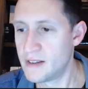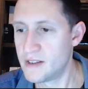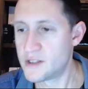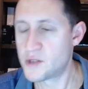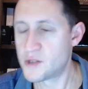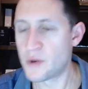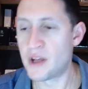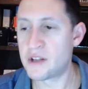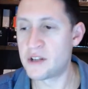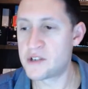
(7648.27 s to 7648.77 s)

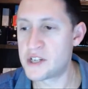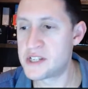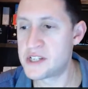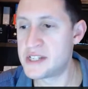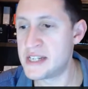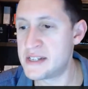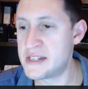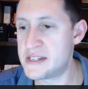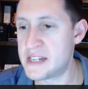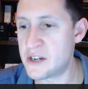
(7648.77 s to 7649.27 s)
Zoologists
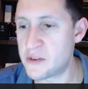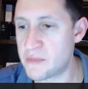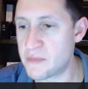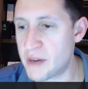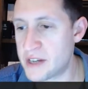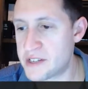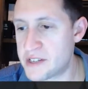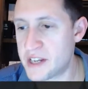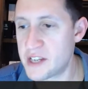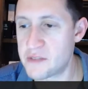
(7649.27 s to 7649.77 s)
did deer
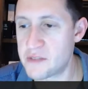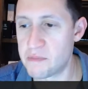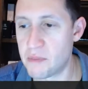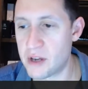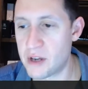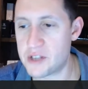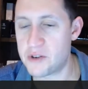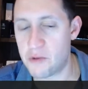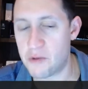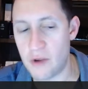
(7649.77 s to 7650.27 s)
musk. Is
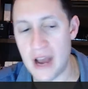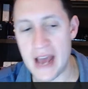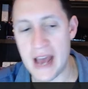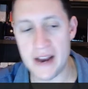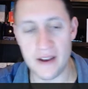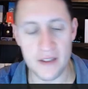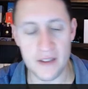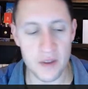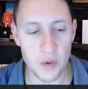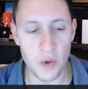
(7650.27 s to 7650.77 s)
muskrat
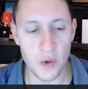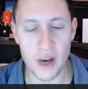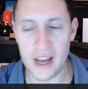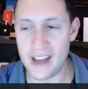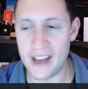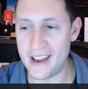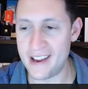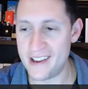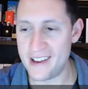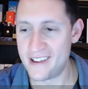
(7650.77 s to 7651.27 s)
on the
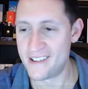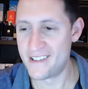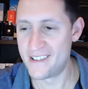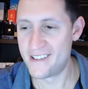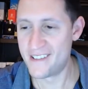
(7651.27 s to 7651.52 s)
way?